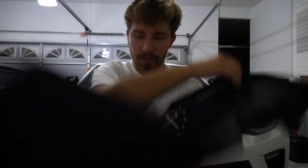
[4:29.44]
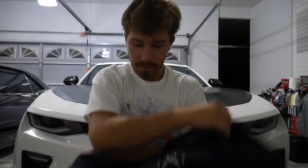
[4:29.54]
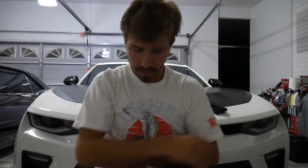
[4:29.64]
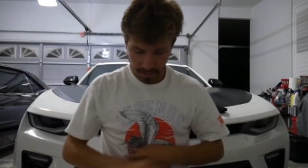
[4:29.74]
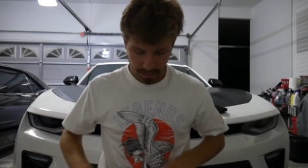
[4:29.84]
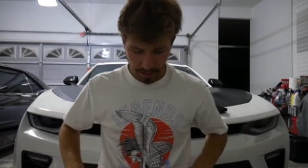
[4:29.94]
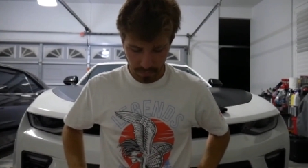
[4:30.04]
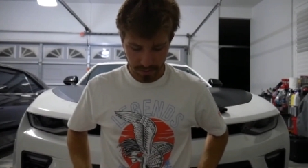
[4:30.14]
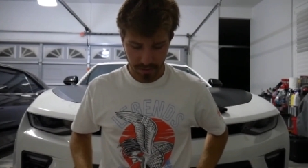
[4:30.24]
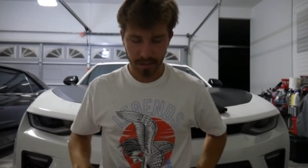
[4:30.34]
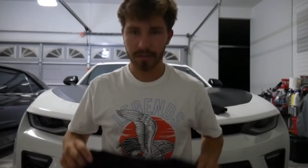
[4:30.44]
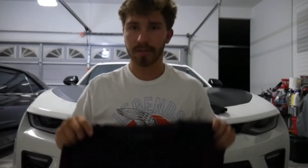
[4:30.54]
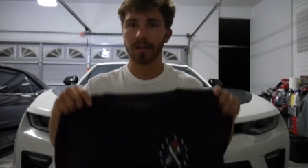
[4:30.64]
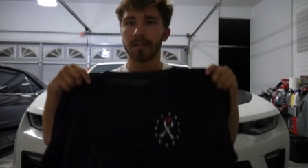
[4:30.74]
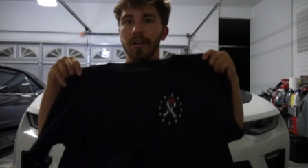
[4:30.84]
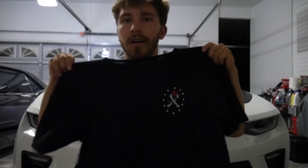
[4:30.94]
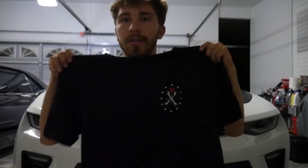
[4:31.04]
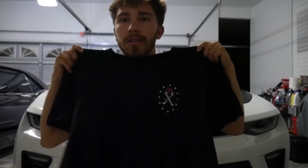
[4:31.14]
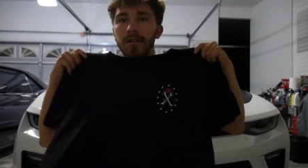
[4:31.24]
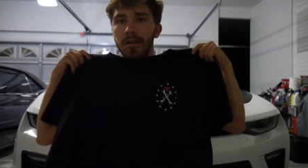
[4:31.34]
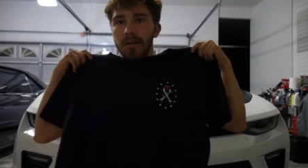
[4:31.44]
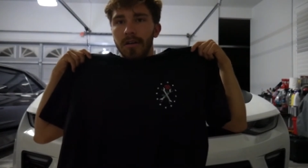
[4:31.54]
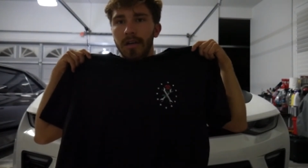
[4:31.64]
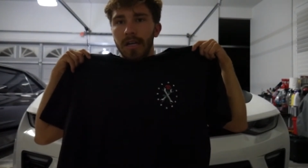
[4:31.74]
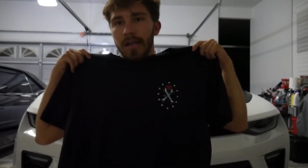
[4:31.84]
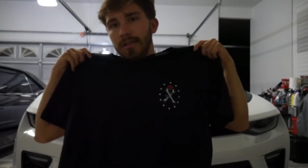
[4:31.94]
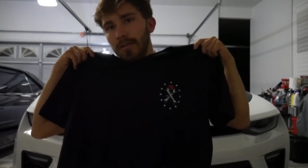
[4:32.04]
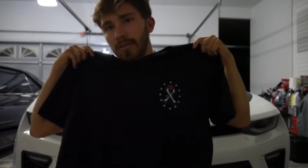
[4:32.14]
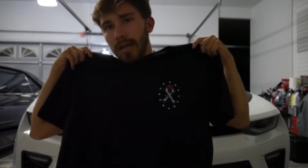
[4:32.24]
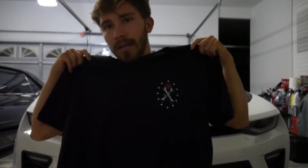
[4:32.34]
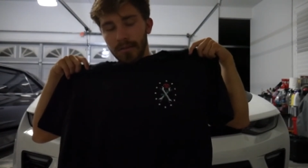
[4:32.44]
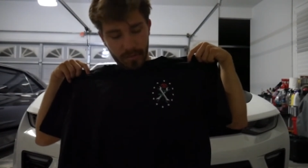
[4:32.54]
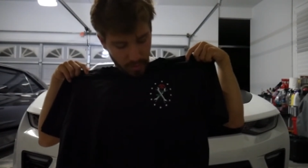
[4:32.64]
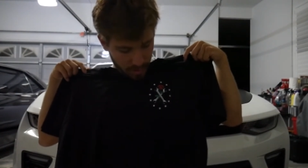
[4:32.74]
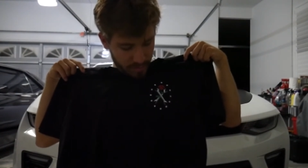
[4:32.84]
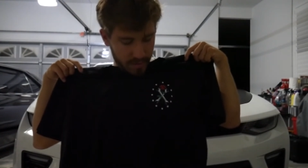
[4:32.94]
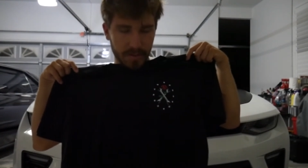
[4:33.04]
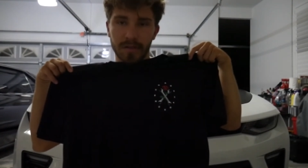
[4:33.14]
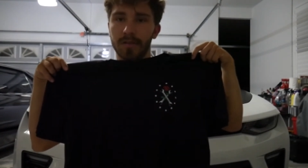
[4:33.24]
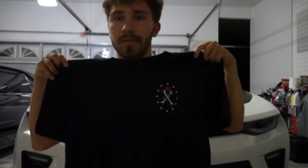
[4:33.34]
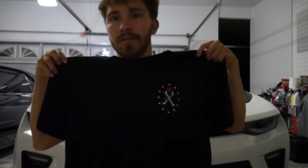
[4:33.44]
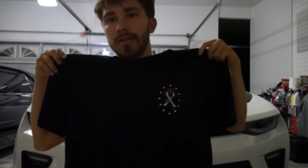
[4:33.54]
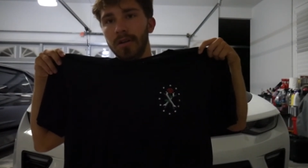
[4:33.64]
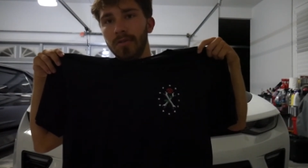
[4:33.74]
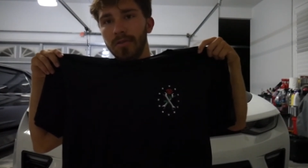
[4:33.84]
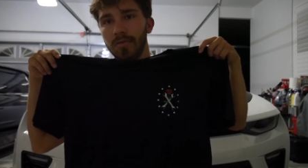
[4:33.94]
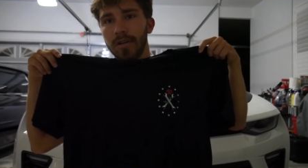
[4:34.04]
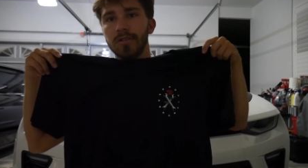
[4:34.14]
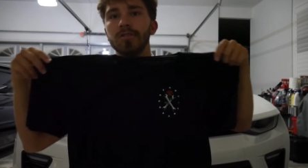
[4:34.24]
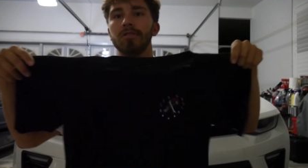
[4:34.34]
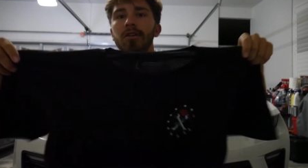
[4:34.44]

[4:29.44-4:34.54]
will wear that one just because it's got the color, and I do like the roses and the wrenches and all